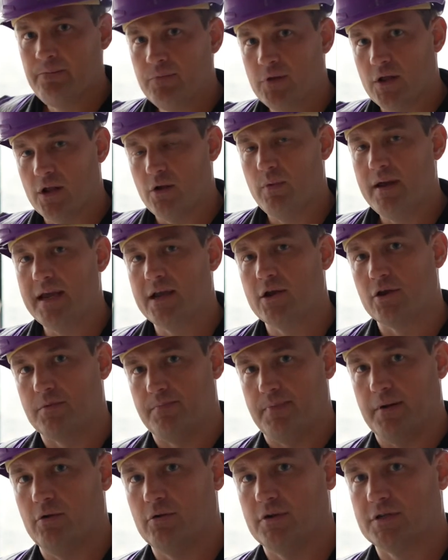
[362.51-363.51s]
You know, we're good
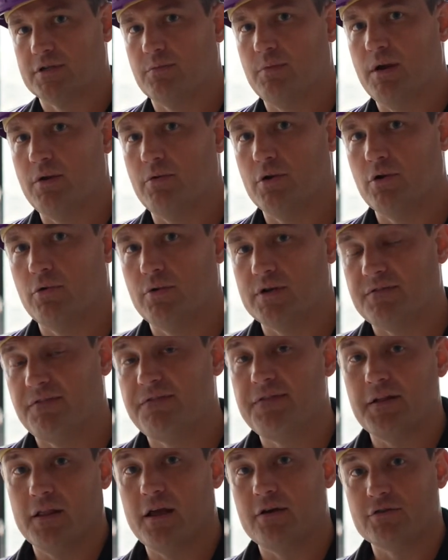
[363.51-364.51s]
builders and we would always
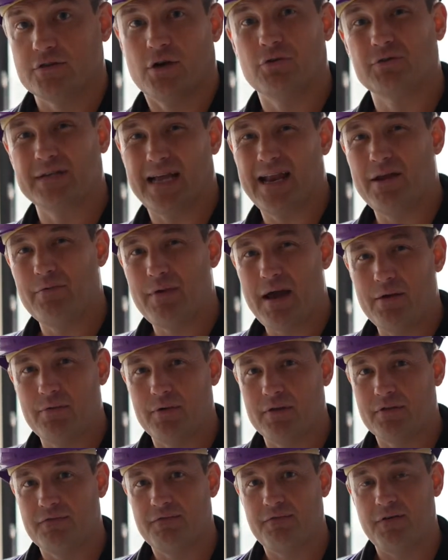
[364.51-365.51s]
fill those holes anyway
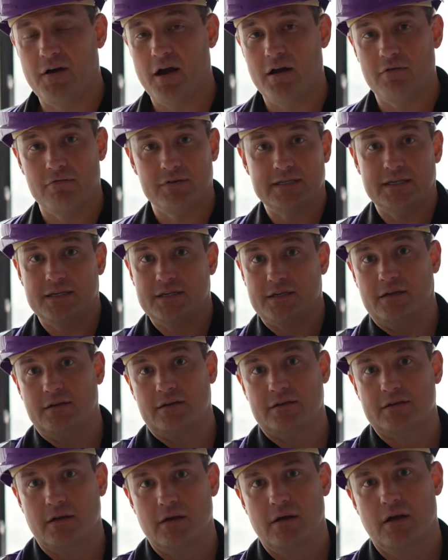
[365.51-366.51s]
with fire
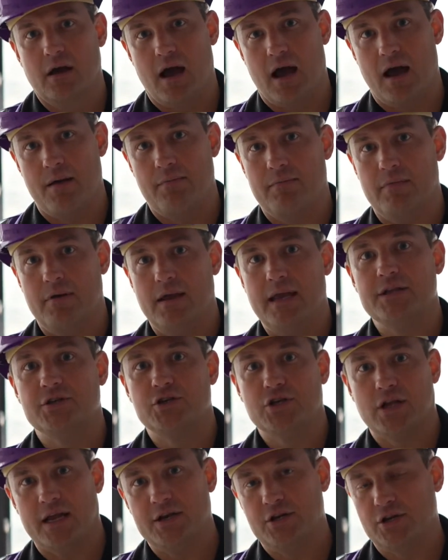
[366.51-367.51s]
resistant
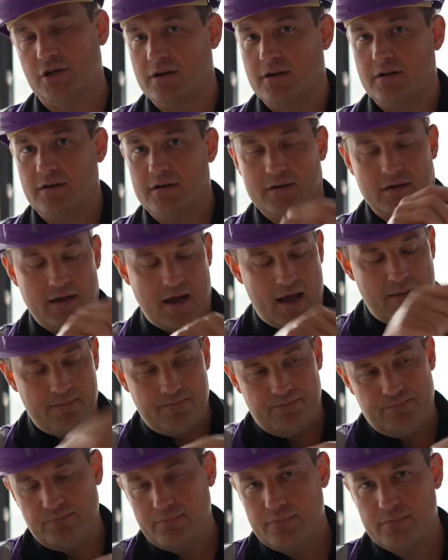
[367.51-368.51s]
insulation
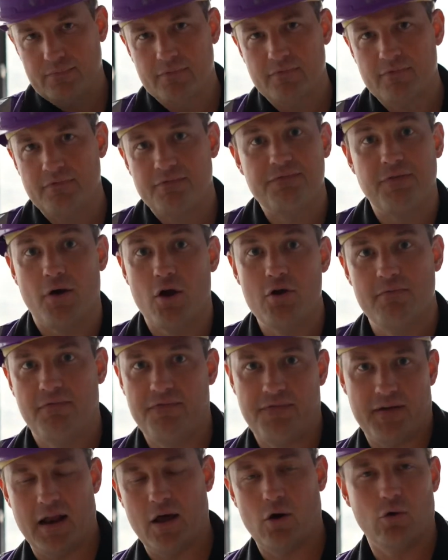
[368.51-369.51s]
and foam
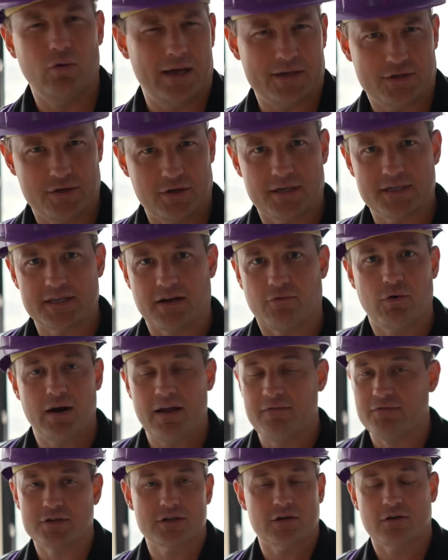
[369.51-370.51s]
filler, all that sort of stuff,
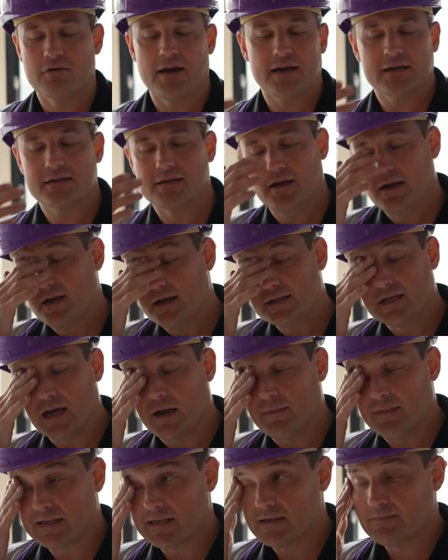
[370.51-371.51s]
whatever's the correct
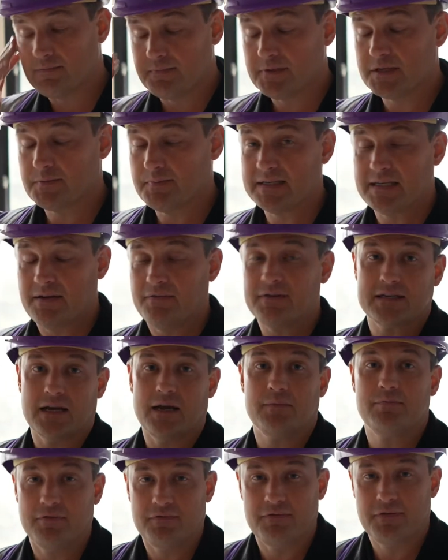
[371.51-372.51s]
term. There's a specific
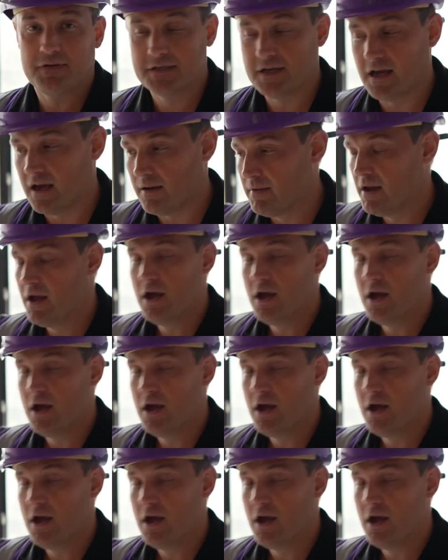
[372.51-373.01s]
type of term.